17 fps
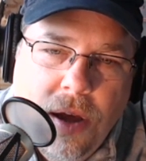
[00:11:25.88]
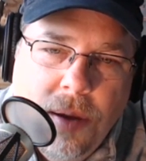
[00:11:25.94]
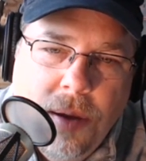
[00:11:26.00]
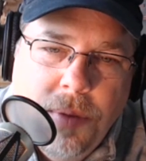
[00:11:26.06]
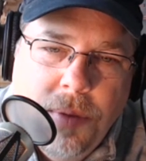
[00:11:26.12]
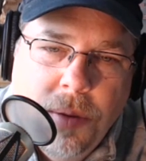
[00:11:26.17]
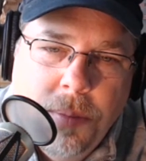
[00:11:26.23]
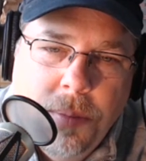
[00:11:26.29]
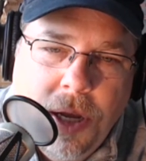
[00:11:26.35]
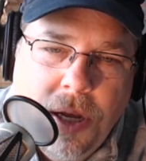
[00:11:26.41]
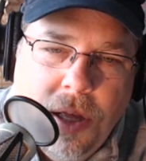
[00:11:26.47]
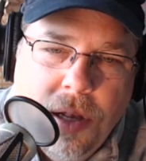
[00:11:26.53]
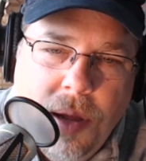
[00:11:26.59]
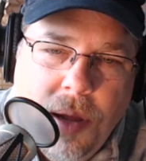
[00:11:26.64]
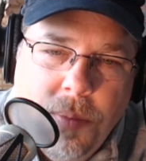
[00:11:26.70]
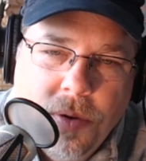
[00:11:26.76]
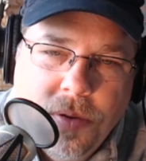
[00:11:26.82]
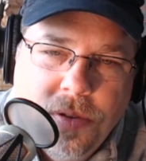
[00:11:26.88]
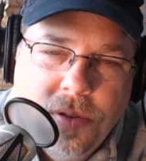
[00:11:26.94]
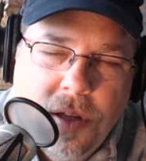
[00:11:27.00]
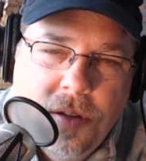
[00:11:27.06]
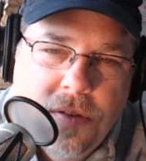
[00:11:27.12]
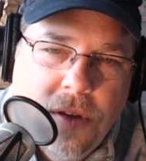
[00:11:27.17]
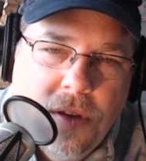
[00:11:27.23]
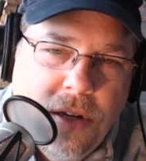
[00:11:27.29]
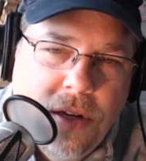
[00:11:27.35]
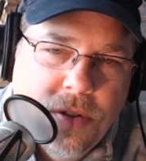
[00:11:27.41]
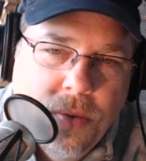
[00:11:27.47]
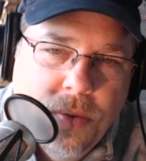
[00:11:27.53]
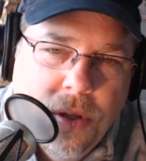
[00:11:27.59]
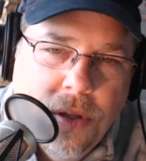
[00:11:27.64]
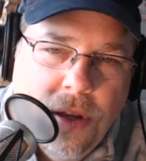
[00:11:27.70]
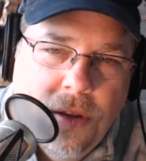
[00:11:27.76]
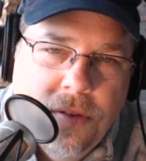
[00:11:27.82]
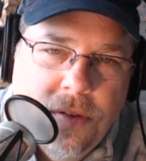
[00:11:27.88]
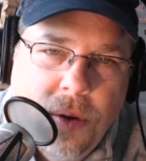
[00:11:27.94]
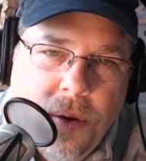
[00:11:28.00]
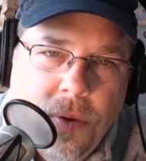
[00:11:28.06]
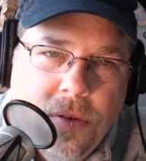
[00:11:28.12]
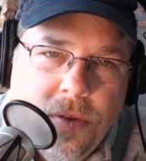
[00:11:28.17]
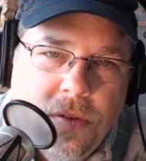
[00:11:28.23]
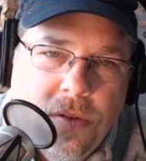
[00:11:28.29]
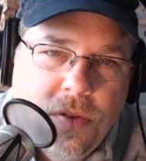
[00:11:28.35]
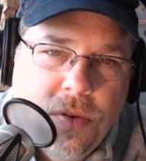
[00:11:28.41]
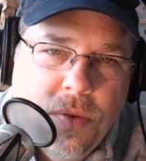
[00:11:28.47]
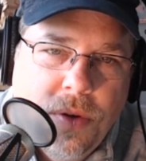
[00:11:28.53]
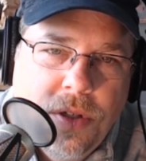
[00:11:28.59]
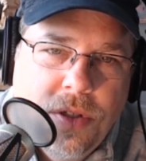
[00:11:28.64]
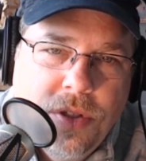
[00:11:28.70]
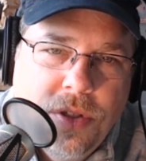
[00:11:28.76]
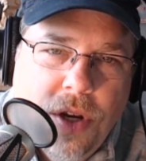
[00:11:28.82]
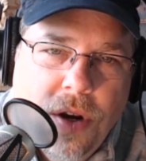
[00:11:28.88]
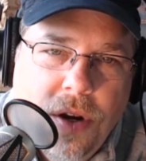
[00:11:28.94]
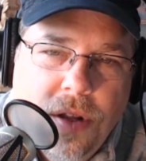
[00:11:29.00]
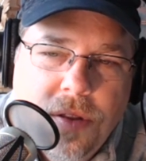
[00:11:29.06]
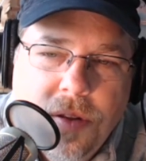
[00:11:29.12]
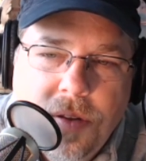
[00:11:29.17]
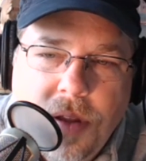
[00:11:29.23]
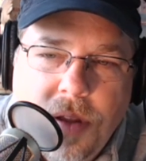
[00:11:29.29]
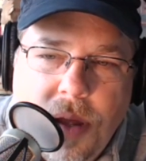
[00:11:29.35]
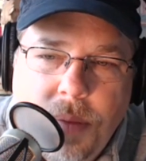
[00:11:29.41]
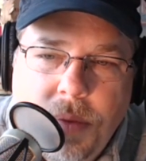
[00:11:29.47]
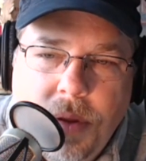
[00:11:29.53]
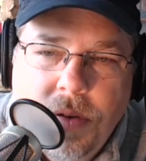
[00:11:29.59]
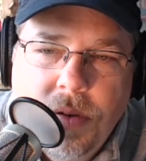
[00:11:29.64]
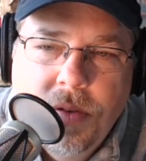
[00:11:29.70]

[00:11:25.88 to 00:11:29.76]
it'll make a lot more sense. I just realized I wasn't screen sharing at the time there.